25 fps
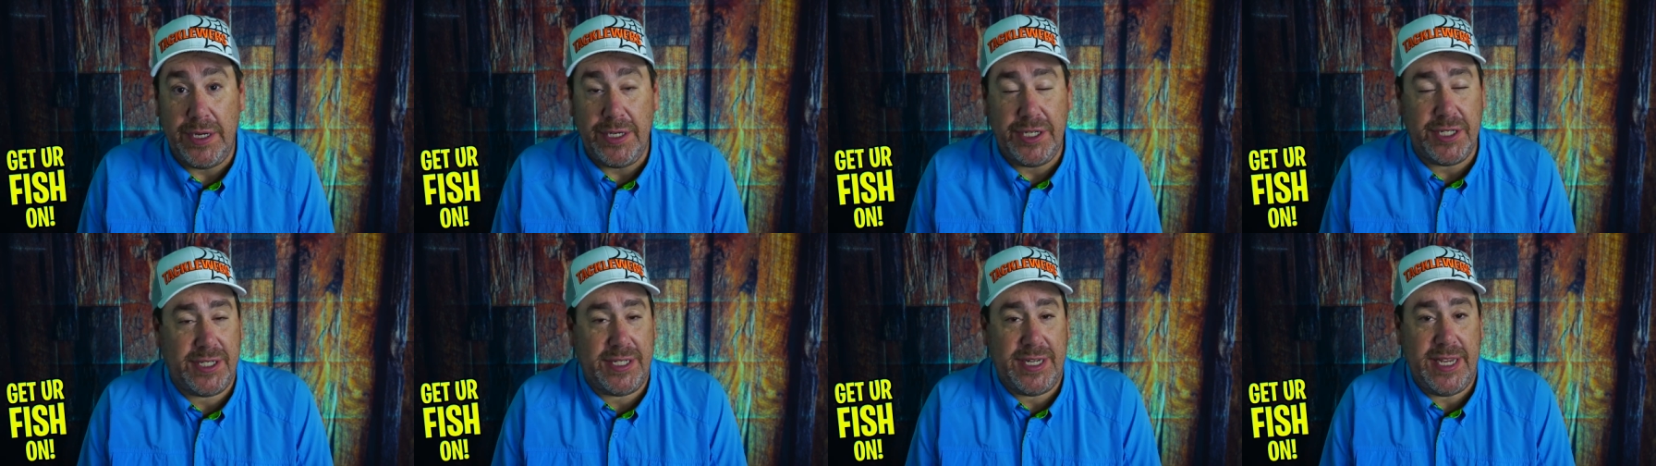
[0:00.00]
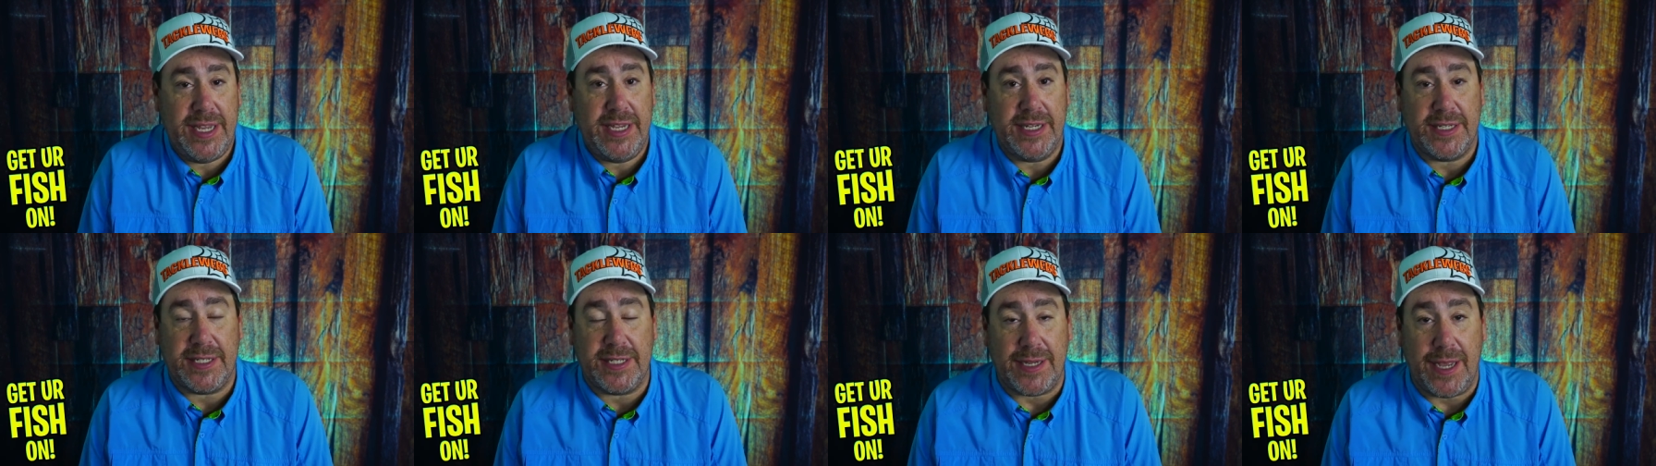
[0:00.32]
Just
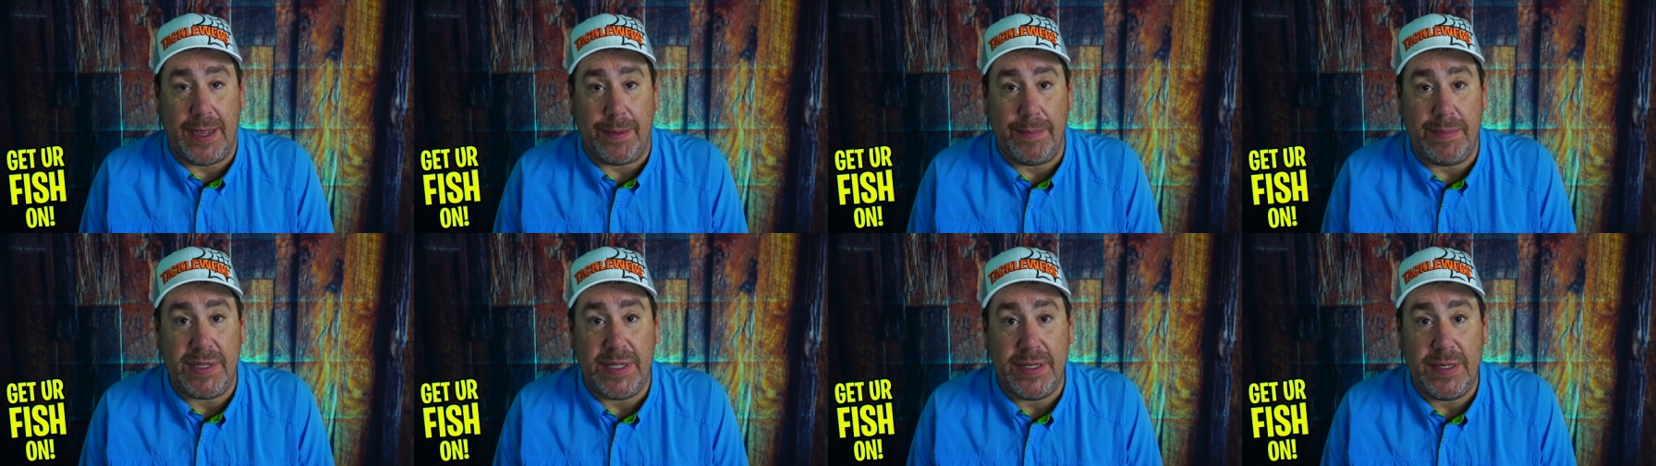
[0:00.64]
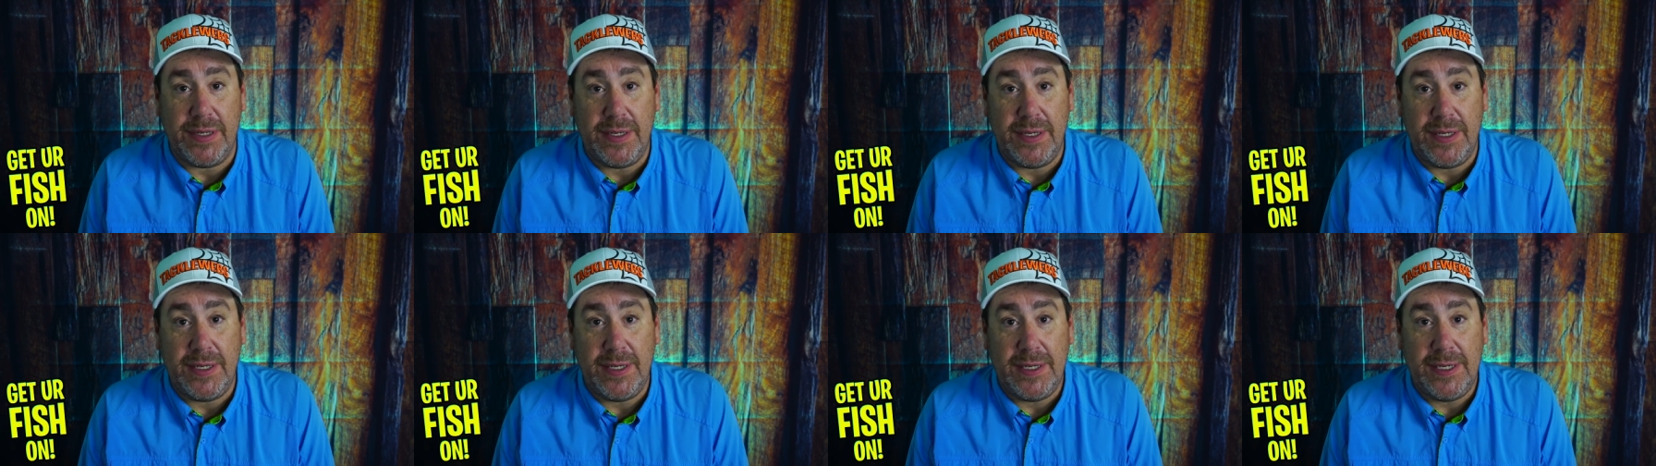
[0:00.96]
say you subbed.
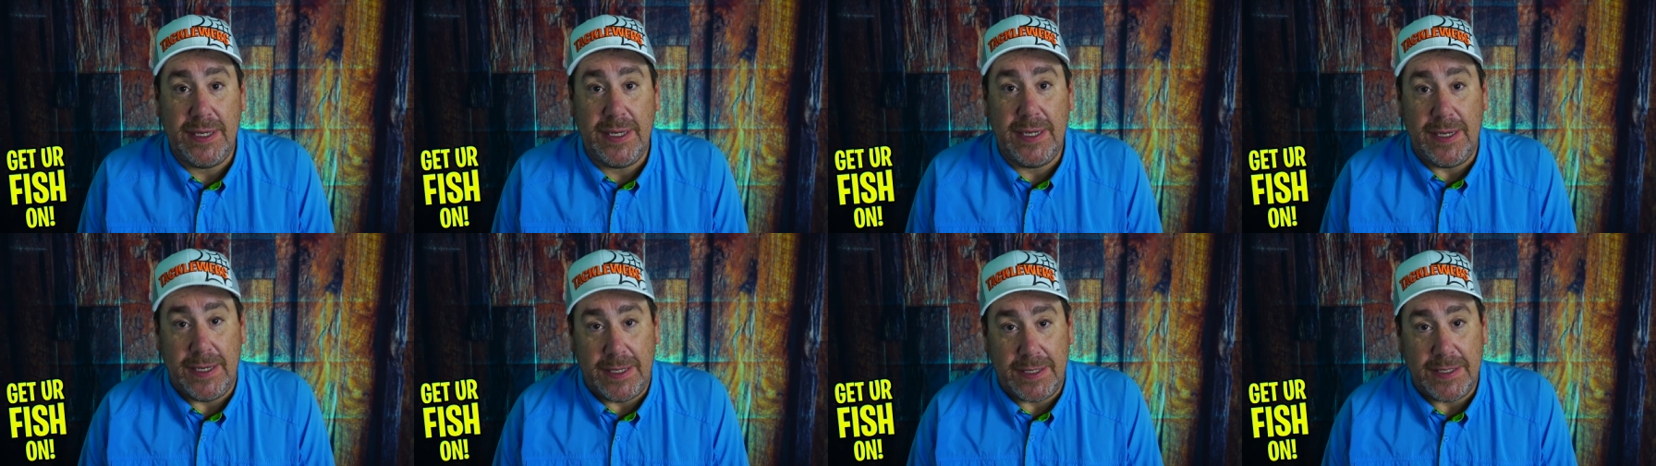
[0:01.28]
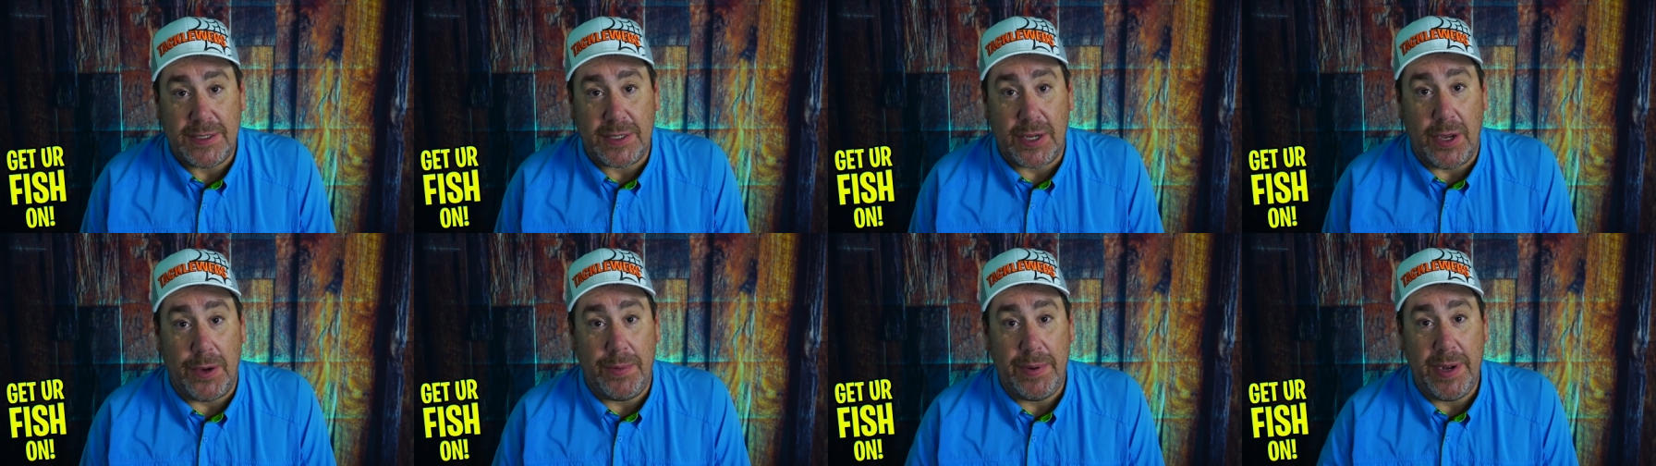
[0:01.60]

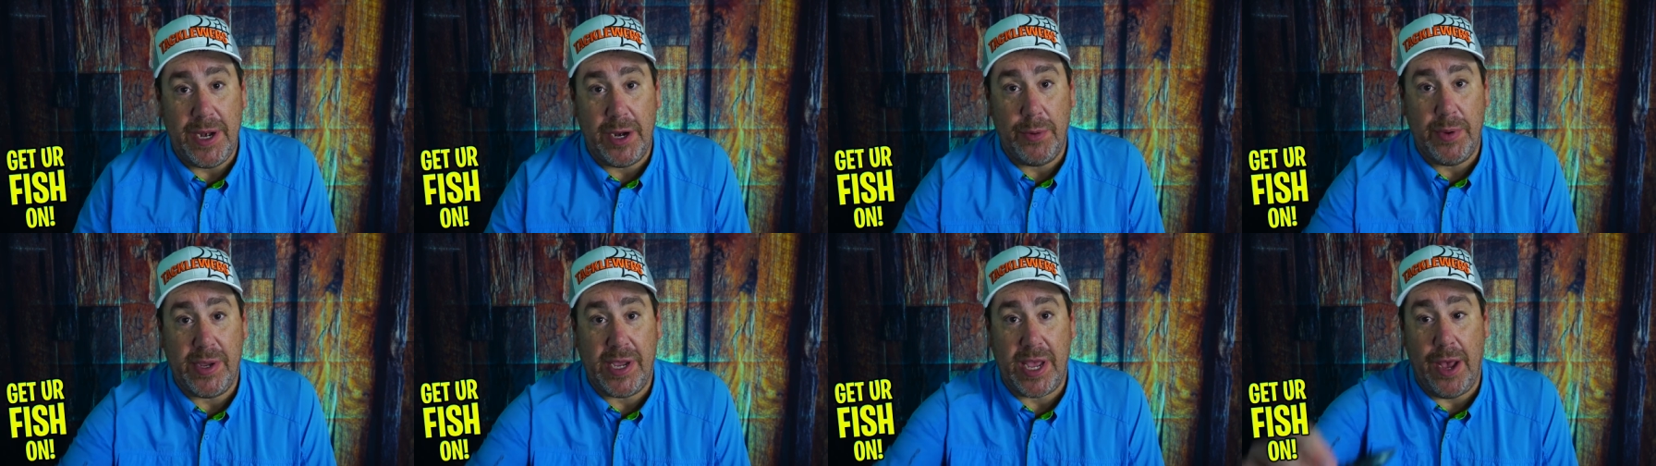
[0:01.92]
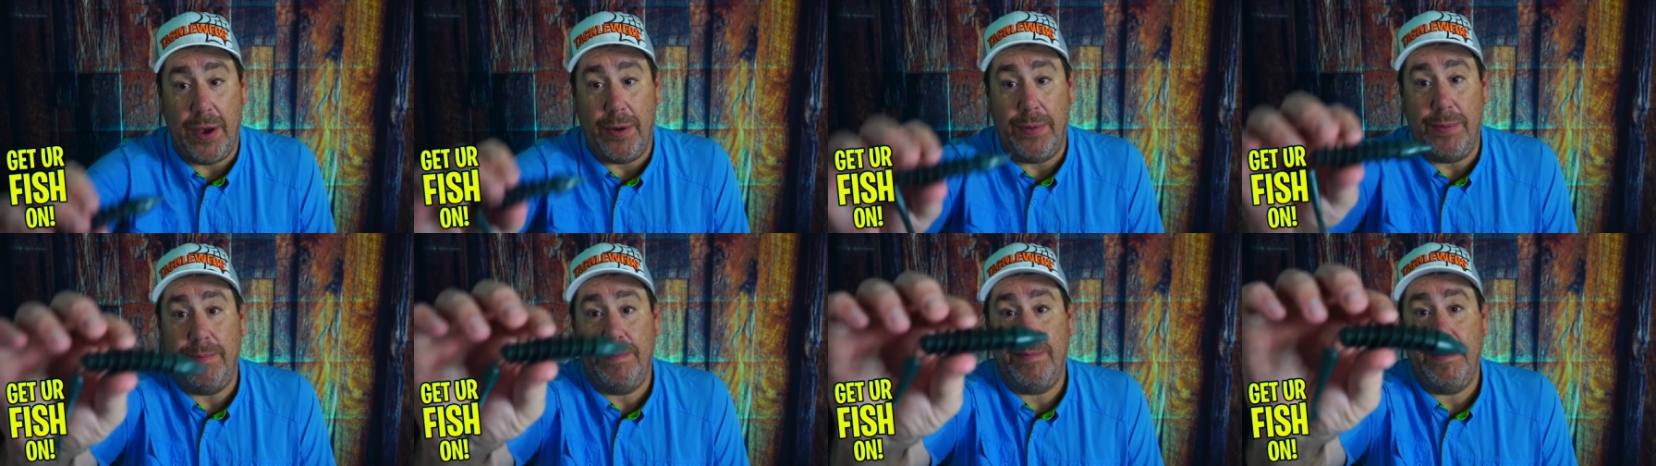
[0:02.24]
So here we
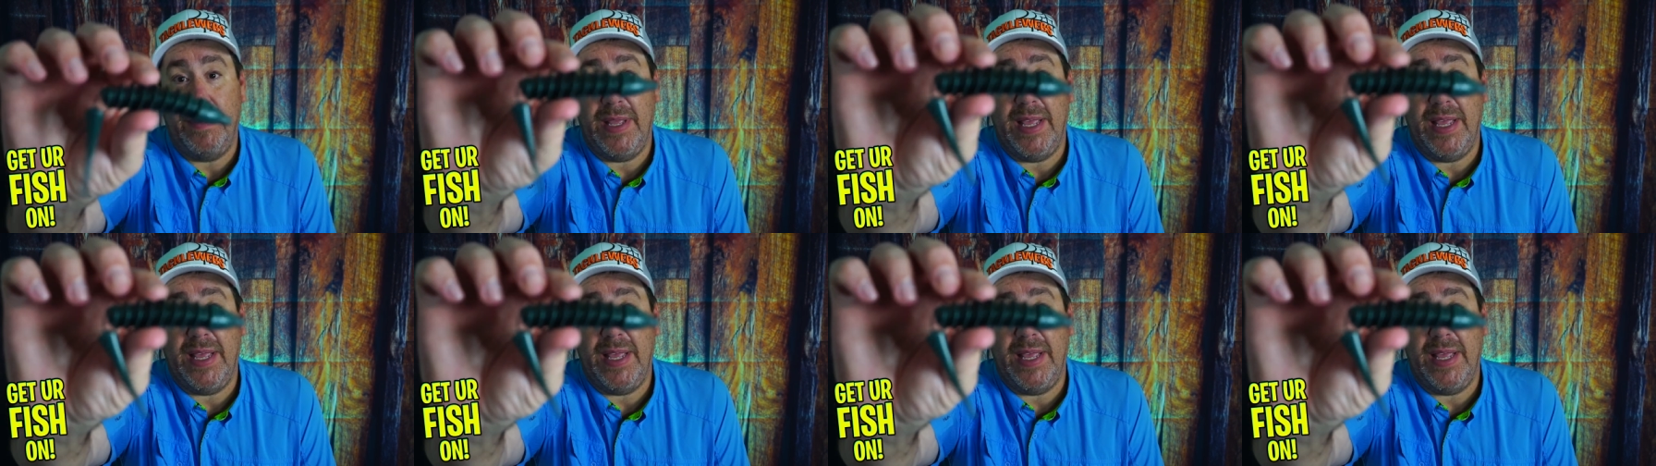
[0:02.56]
go.